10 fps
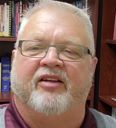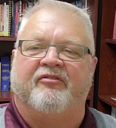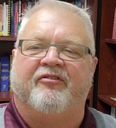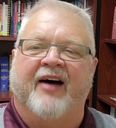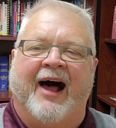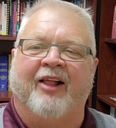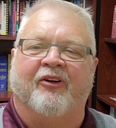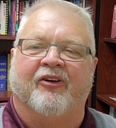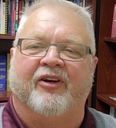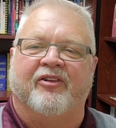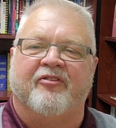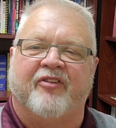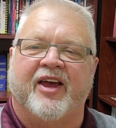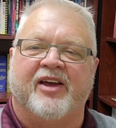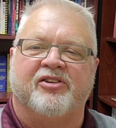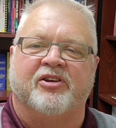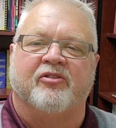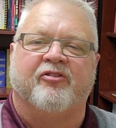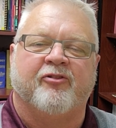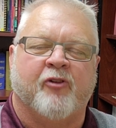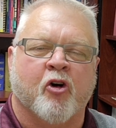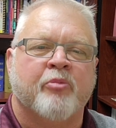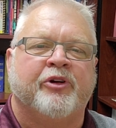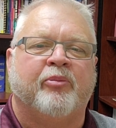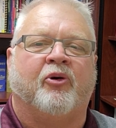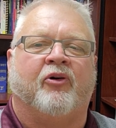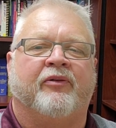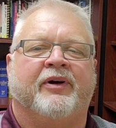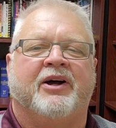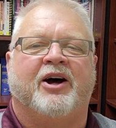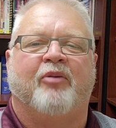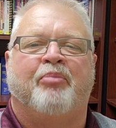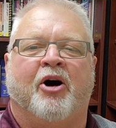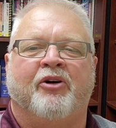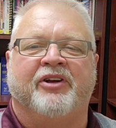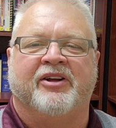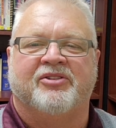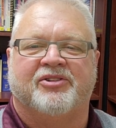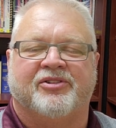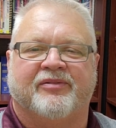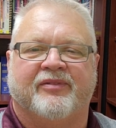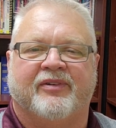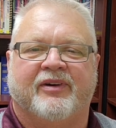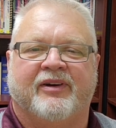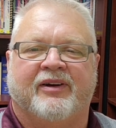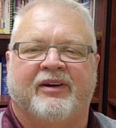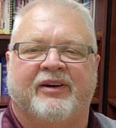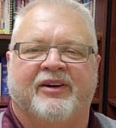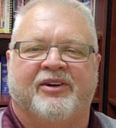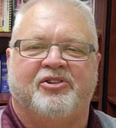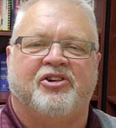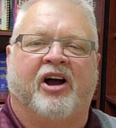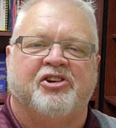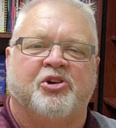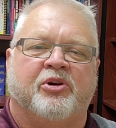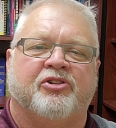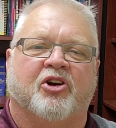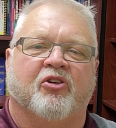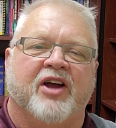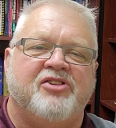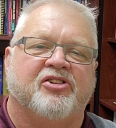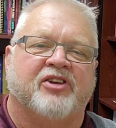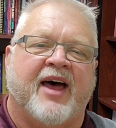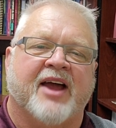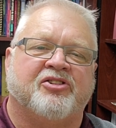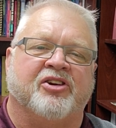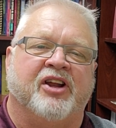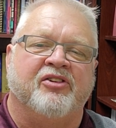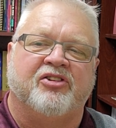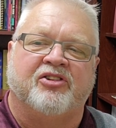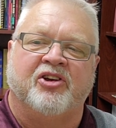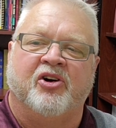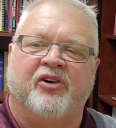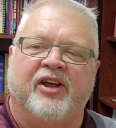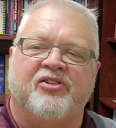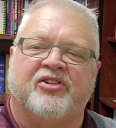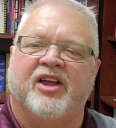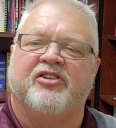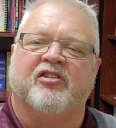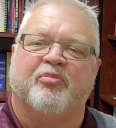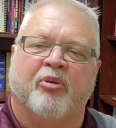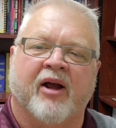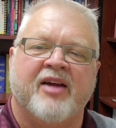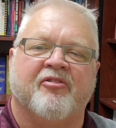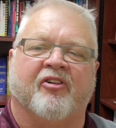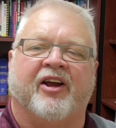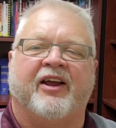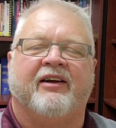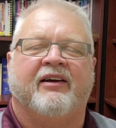and valor in the face of formidable opponents. Joshua's courageous action instilled a sense of bravery